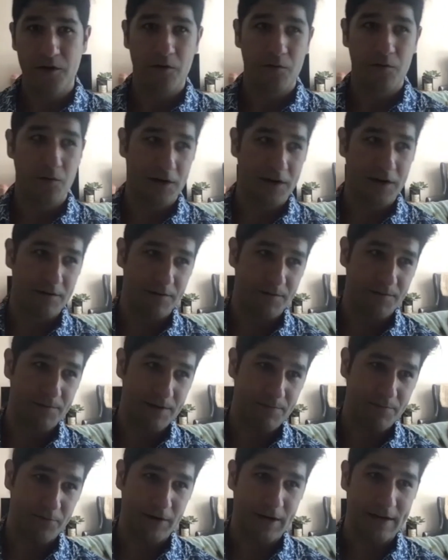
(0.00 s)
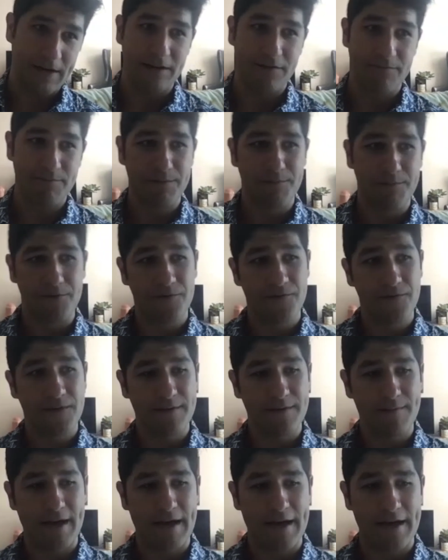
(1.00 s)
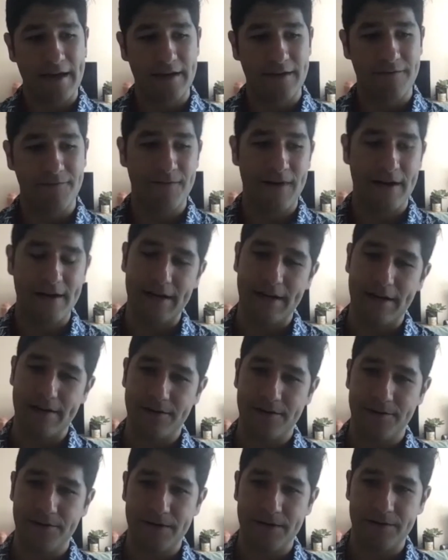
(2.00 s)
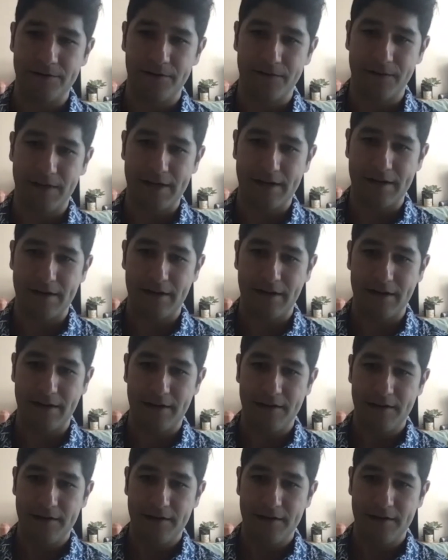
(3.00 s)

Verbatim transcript: working with people, getting people's feedback, finding out how things are landing,